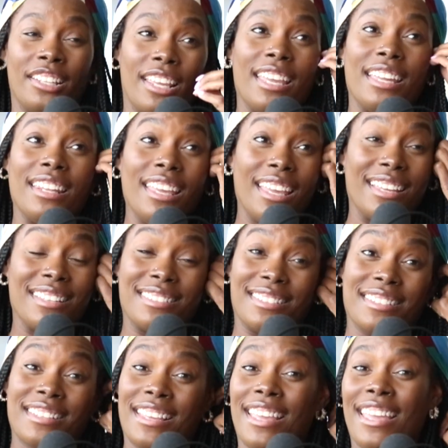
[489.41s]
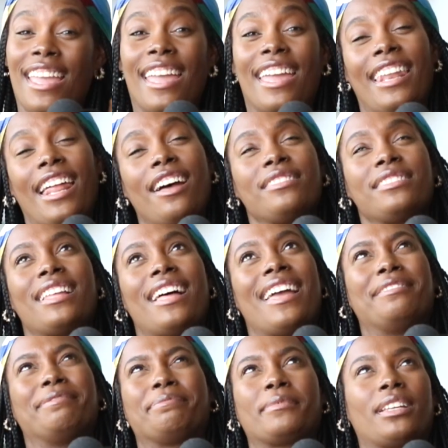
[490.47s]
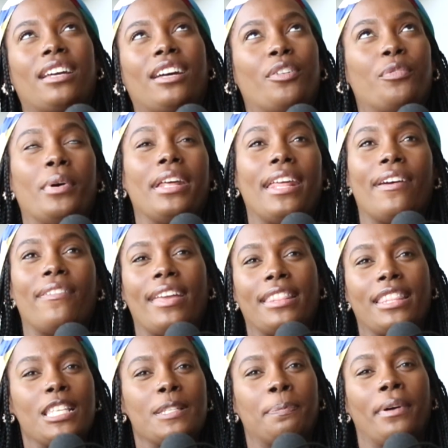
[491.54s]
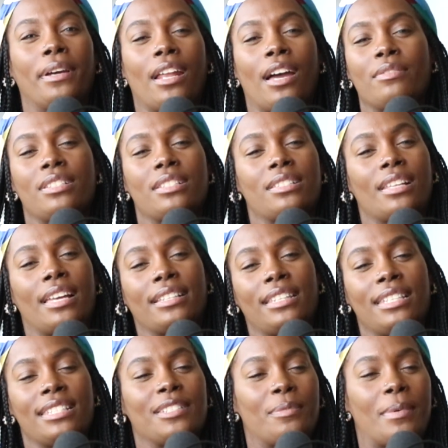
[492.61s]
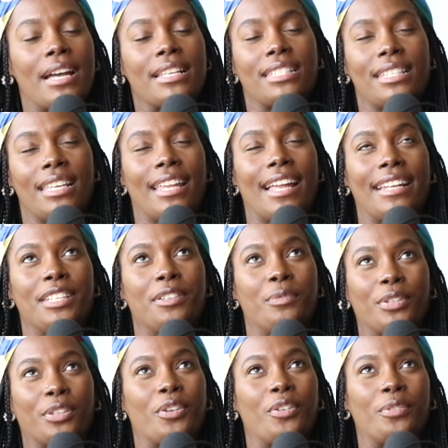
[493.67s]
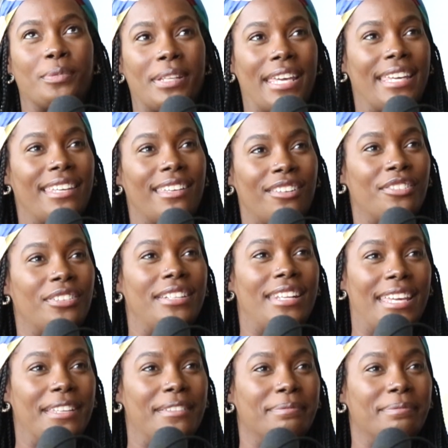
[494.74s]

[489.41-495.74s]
It is. And I was like, whatever. At this point, I was just like, this is why I said I didn't want to go on a date.